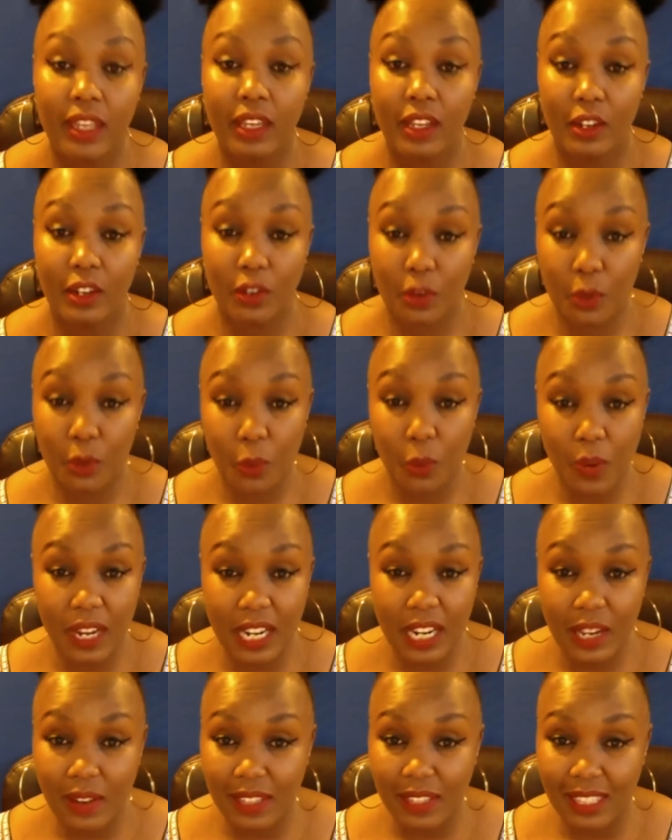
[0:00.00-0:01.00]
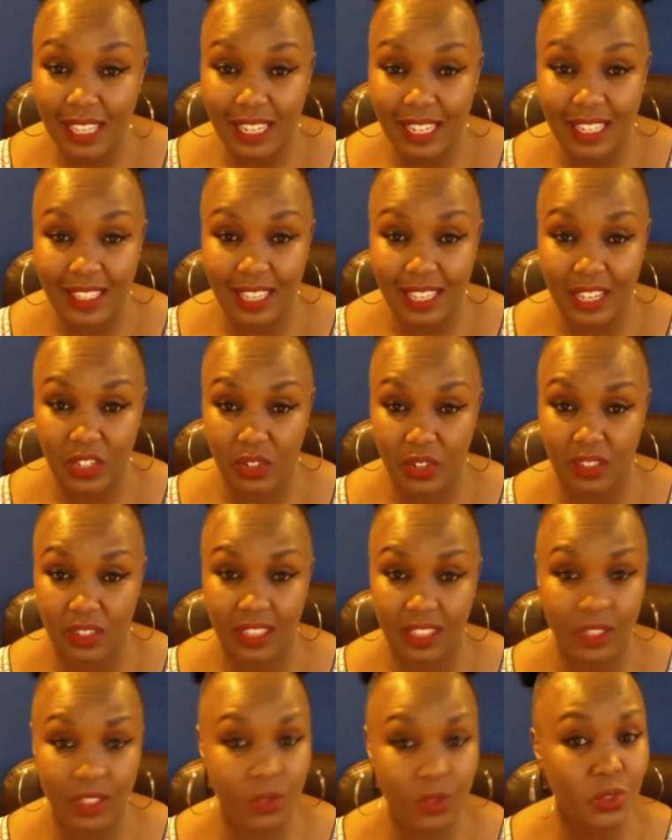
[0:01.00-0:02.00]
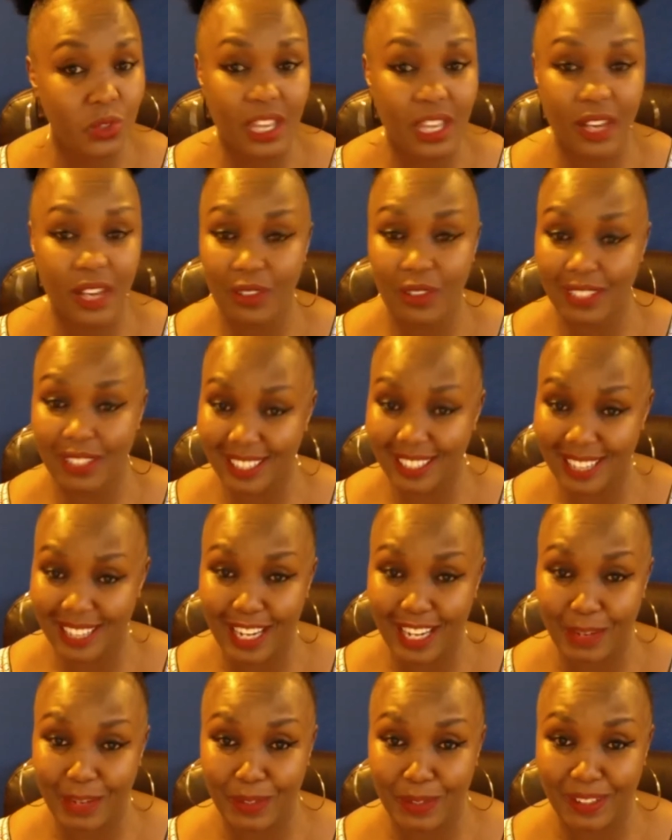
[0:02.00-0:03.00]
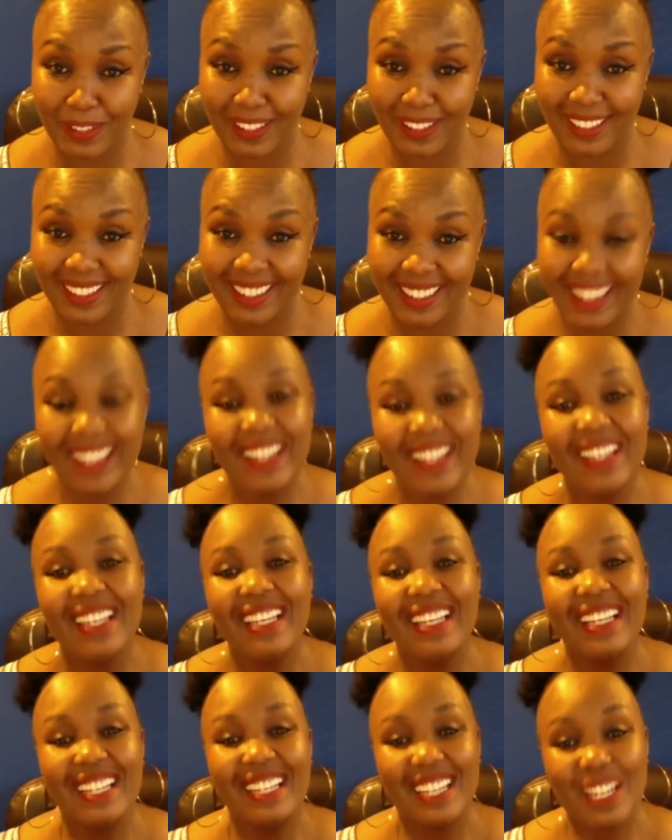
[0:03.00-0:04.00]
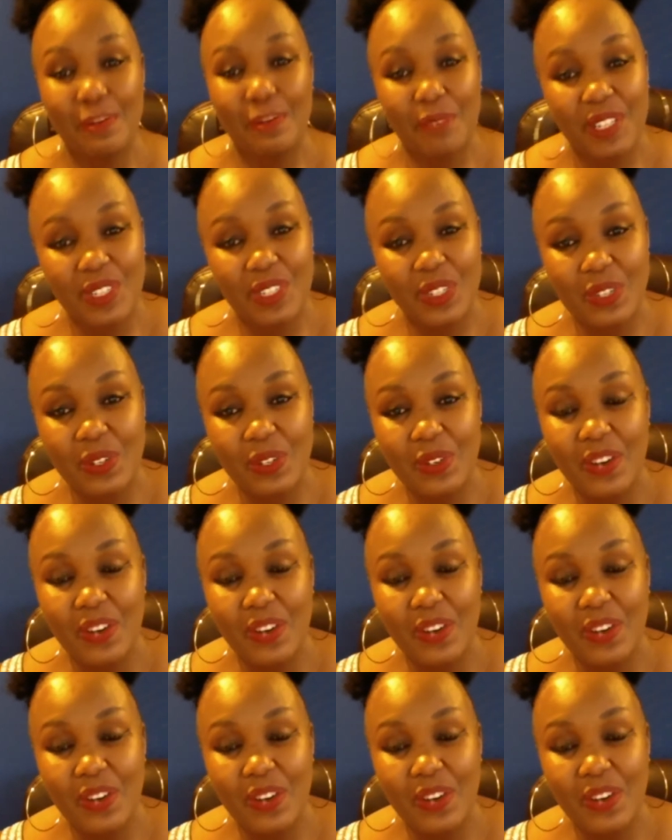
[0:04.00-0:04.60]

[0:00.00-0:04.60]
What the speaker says: No 1-hour study sessions. Those are not sustainable. Number 2,